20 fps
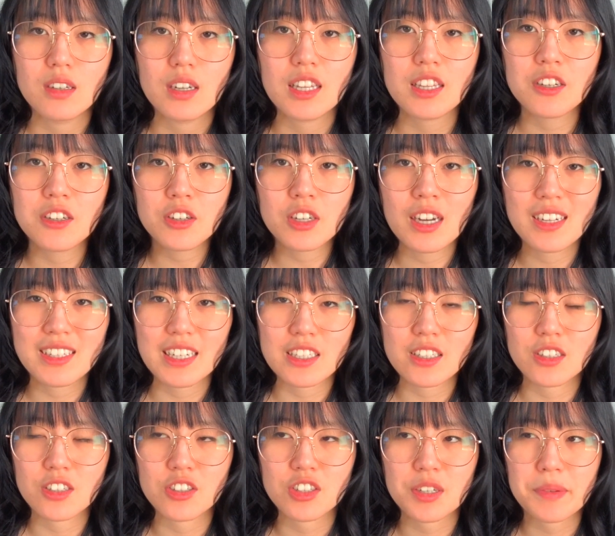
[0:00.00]
A little
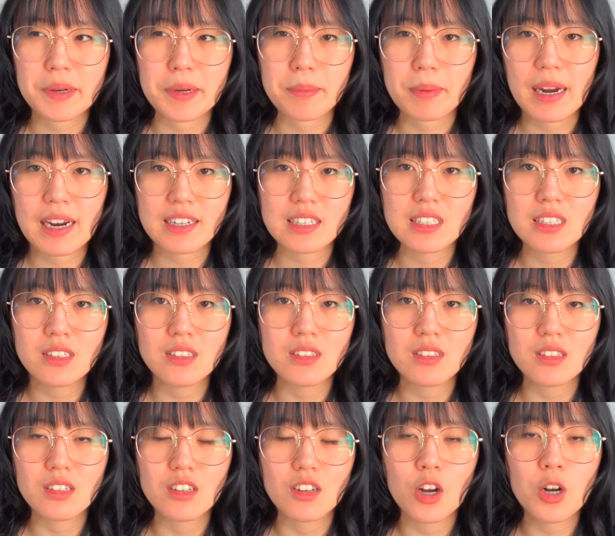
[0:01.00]
context on distributed
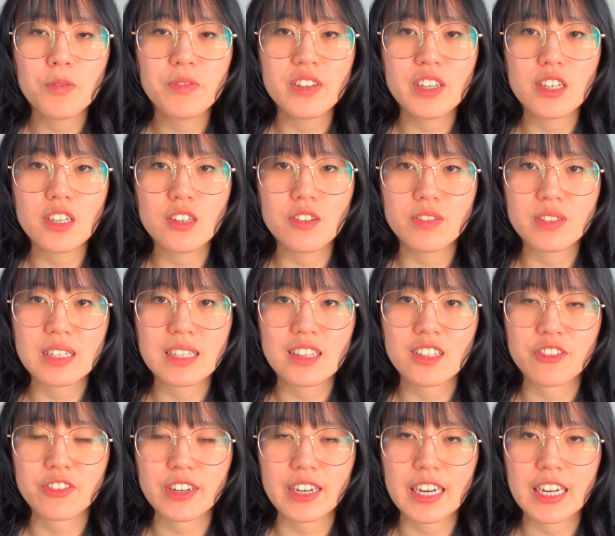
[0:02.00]
practice. Hopefully you've seen
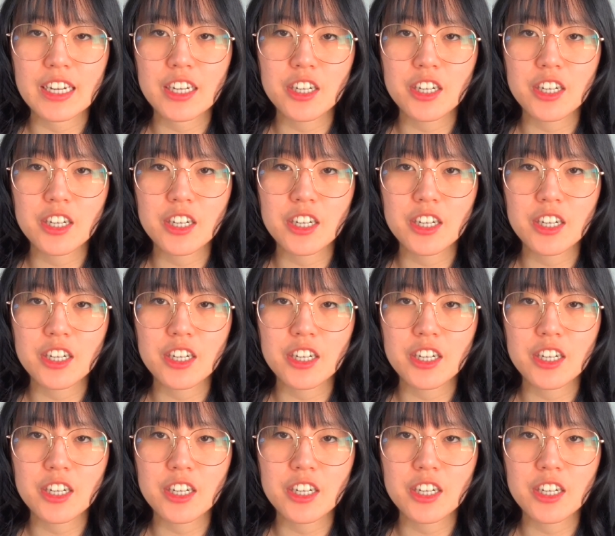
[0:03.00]
the forgetting